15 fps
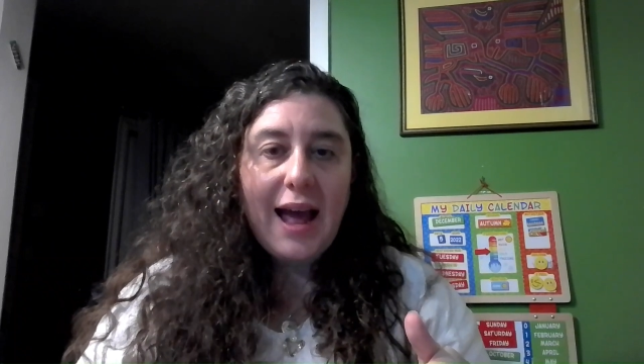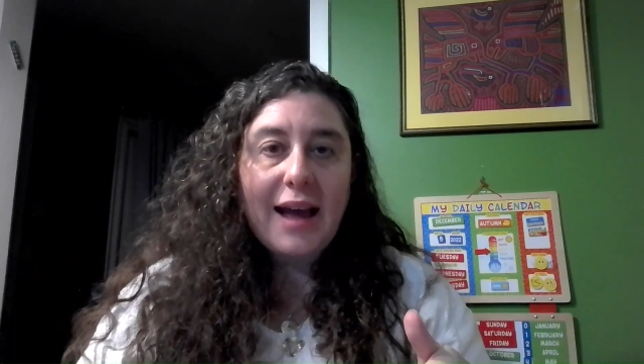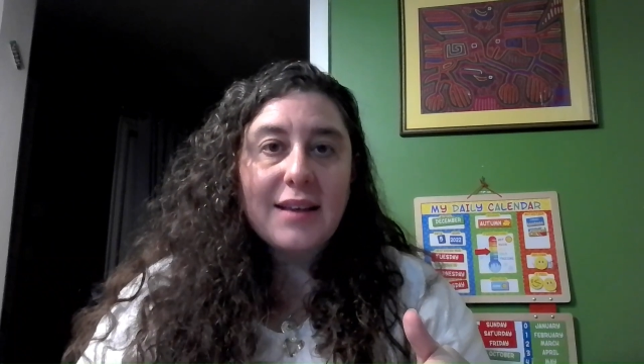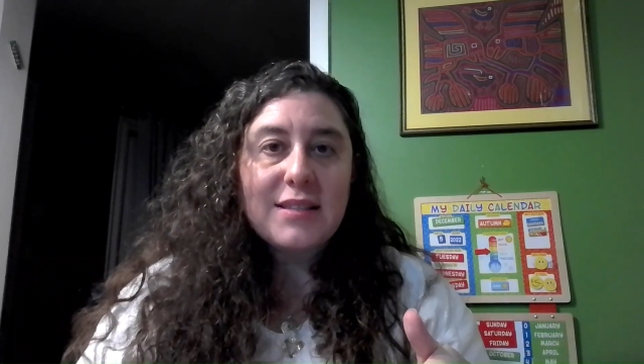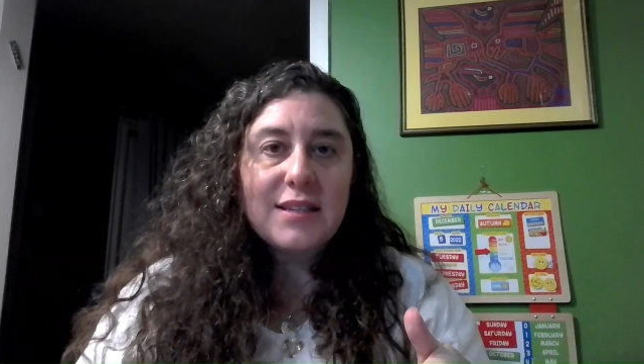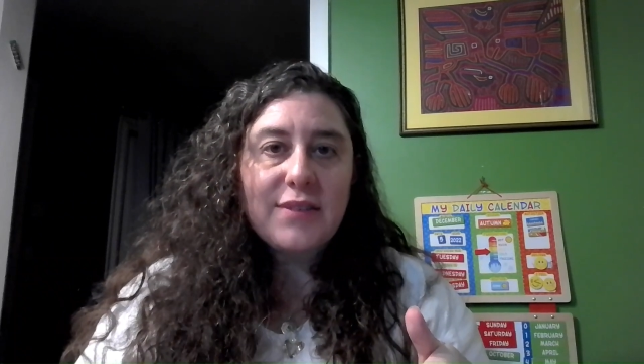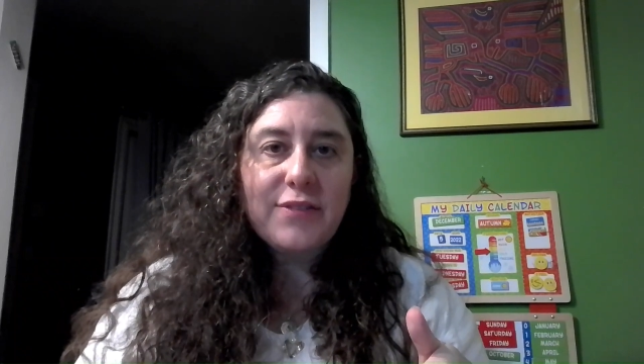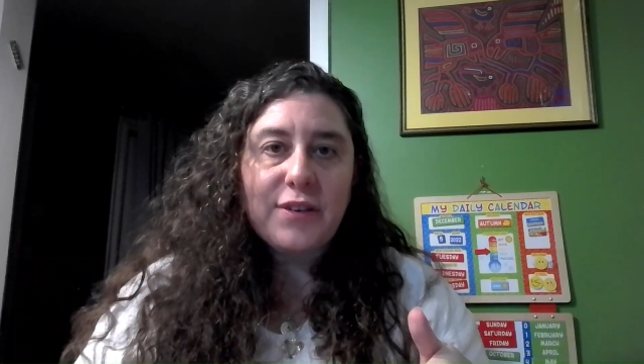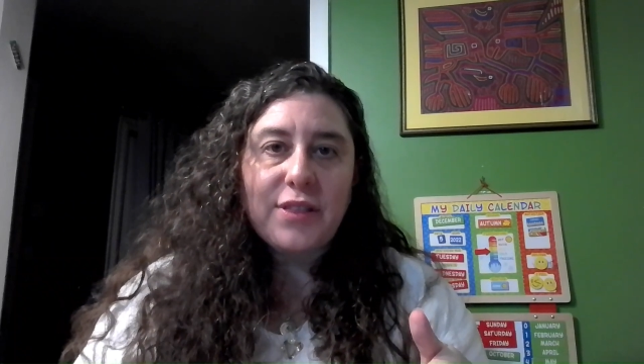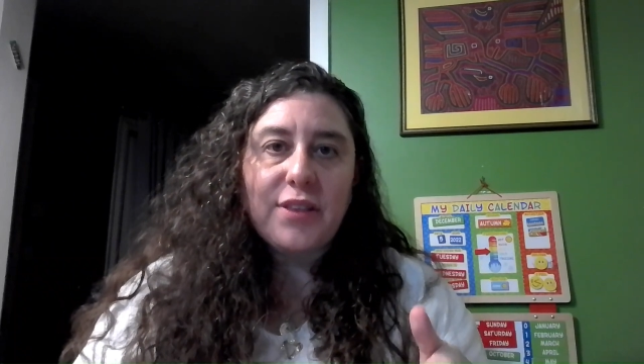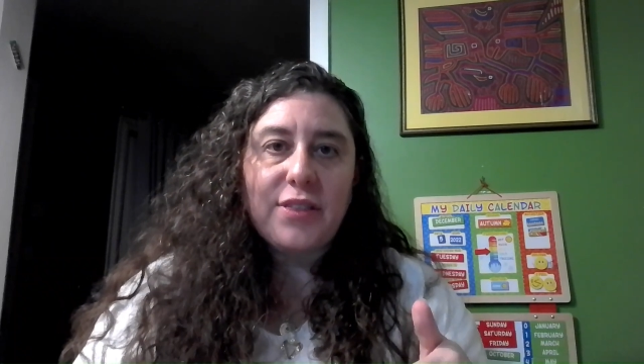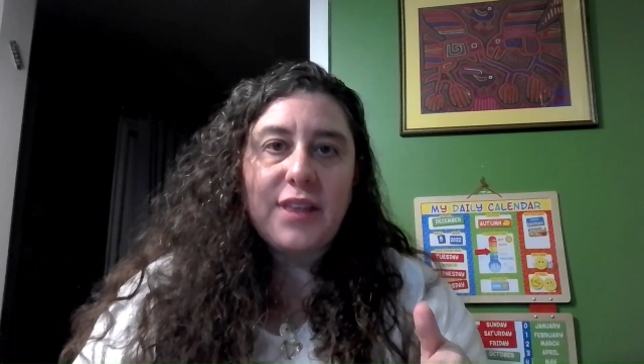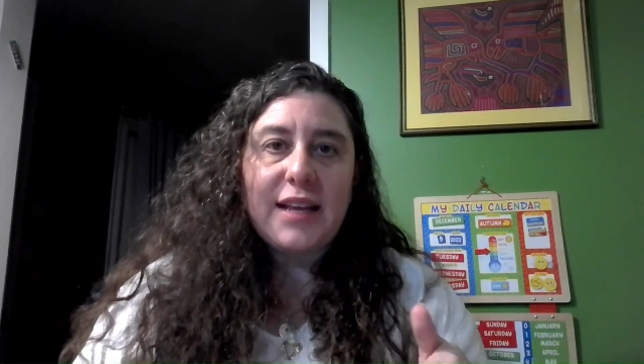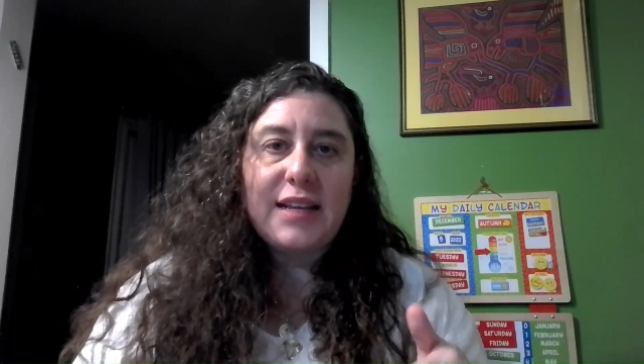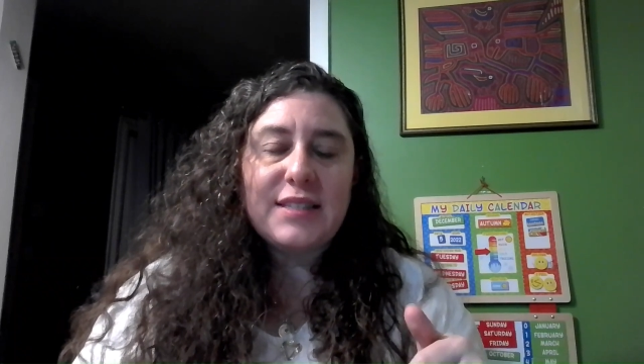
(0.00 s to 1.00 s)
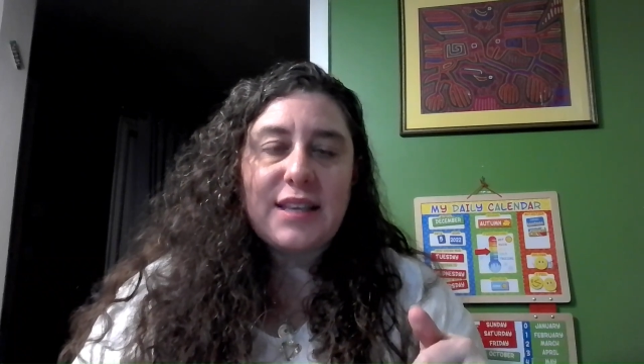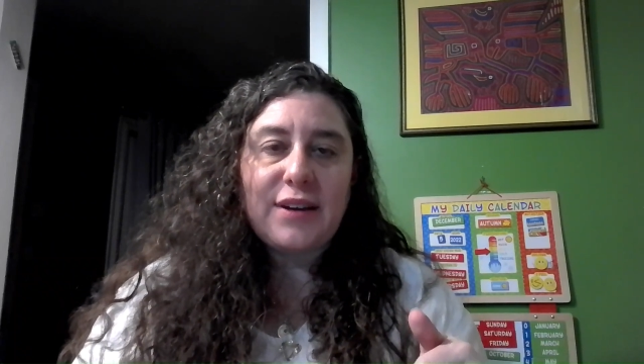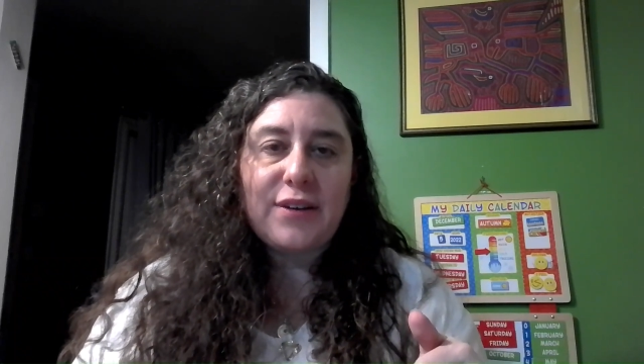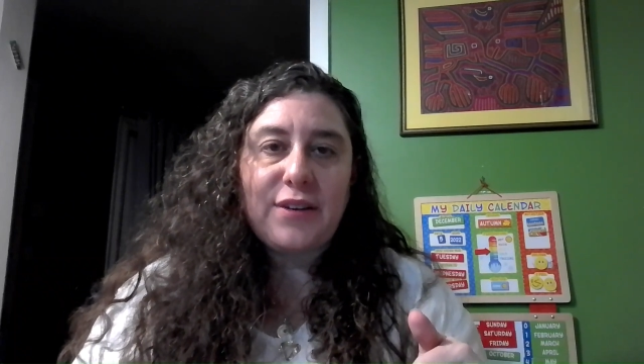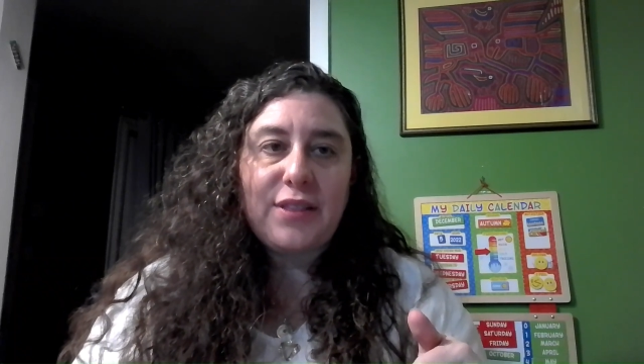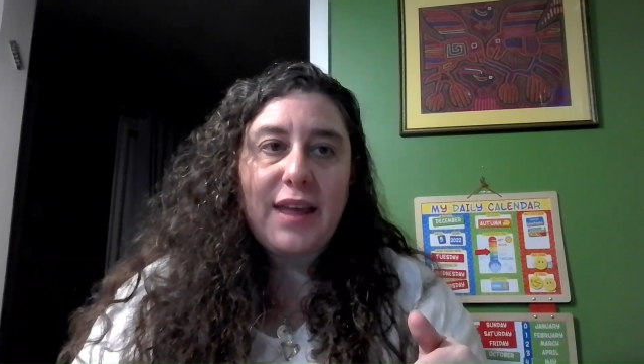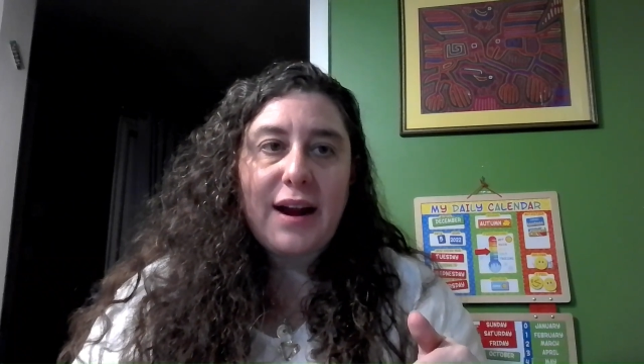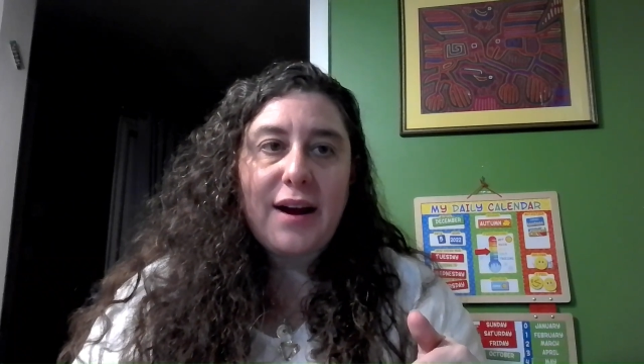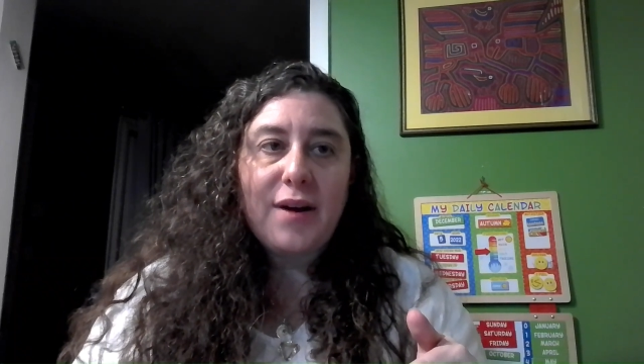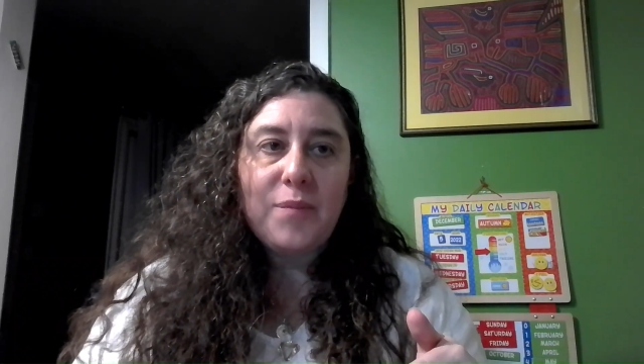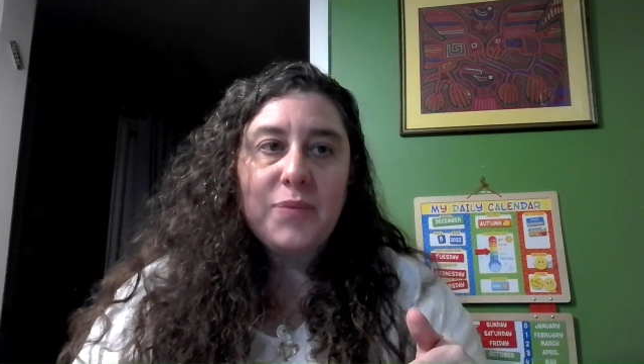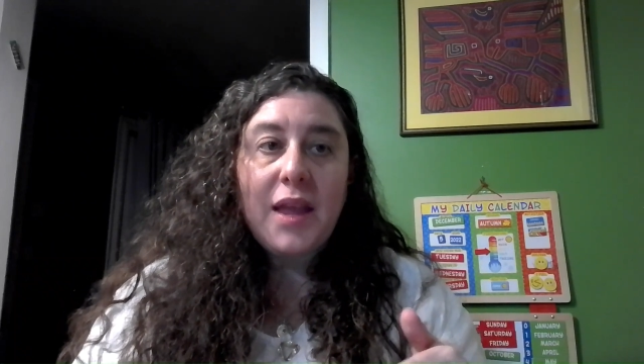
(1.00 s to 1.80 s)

ask for the things that are there.